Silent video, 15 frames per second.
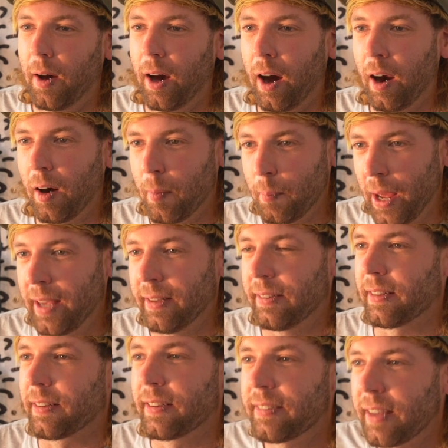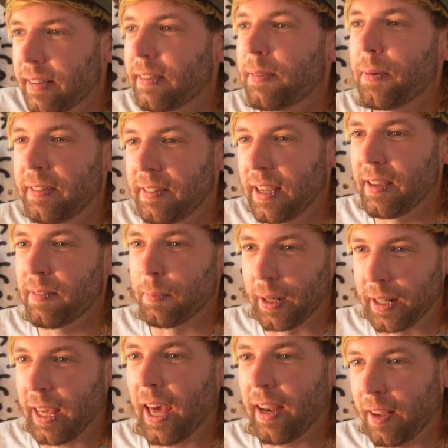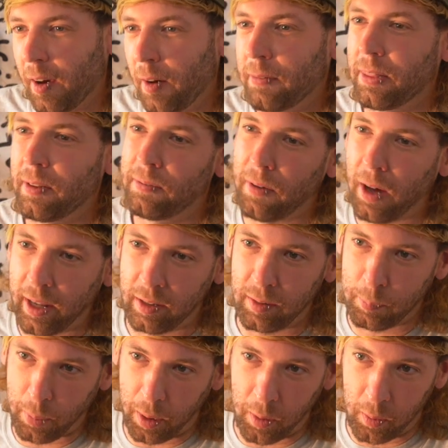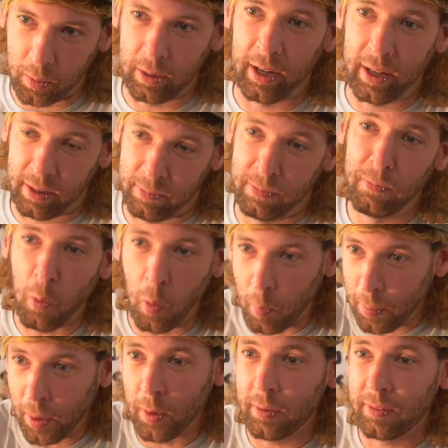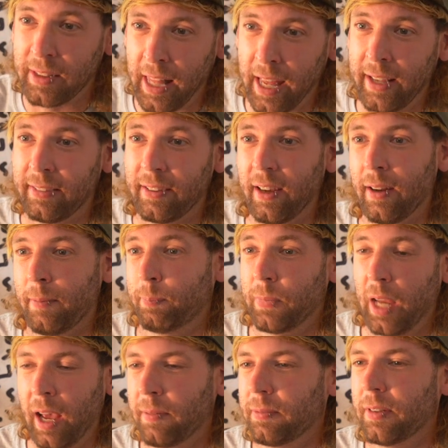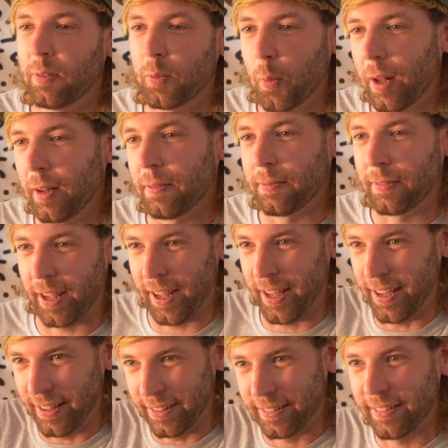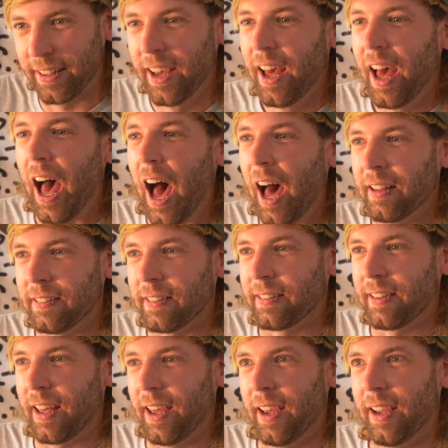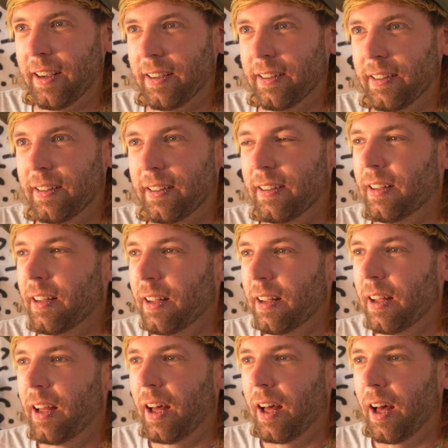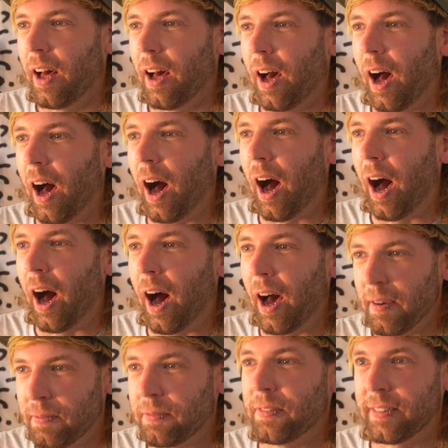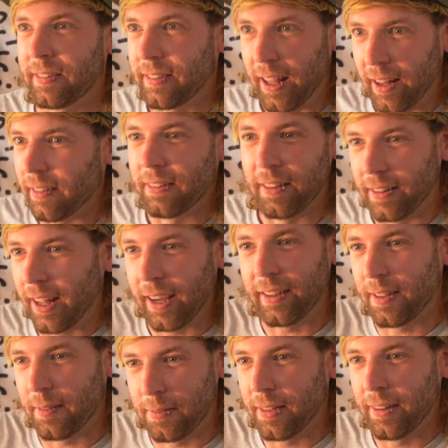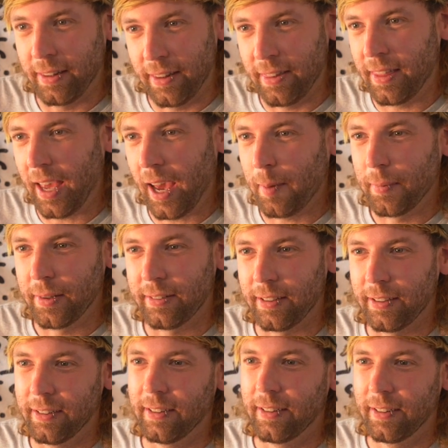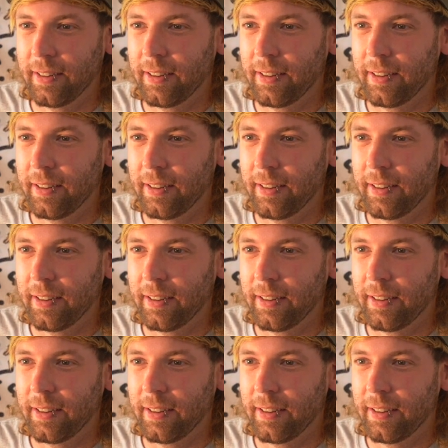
are amazing. The sense of achievement getting off the final boat, like 4 boats later, after 12 days, and just saying, I've sailed the length of the Amazon.